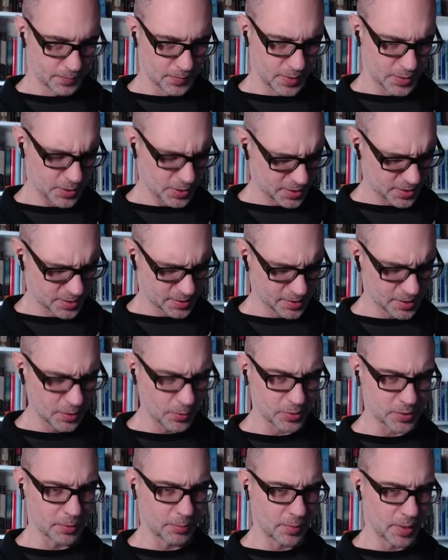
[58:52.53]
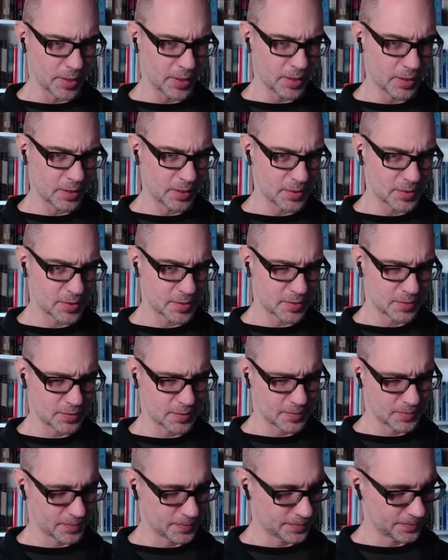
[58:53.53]
Let's just see what the money is.
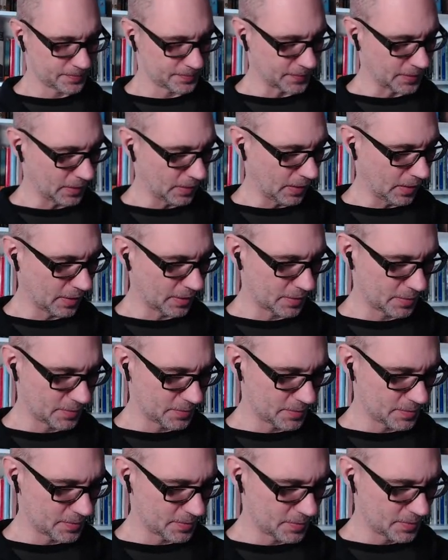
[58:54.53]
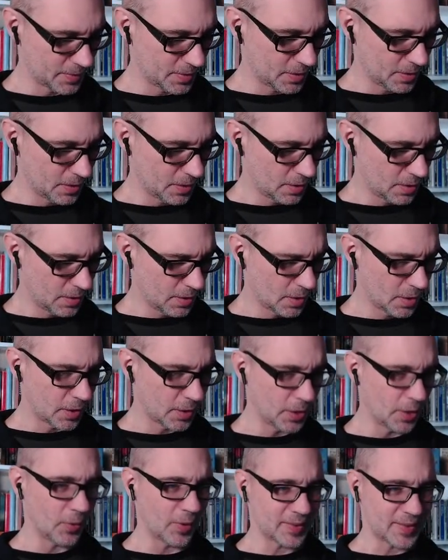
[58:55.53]
Nah.
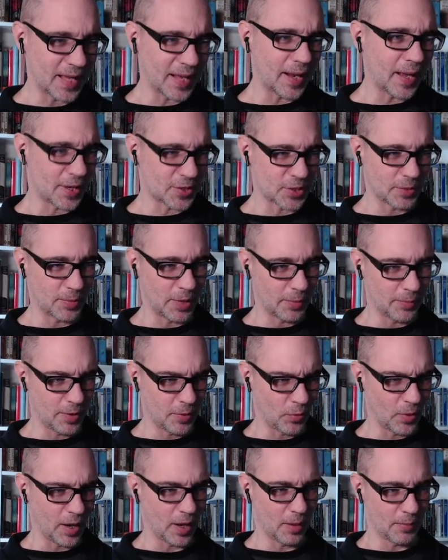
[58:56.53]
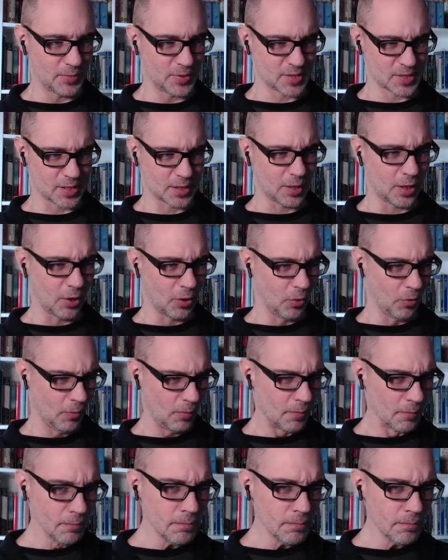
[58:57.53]
You know what? That actually might be why I'm slow.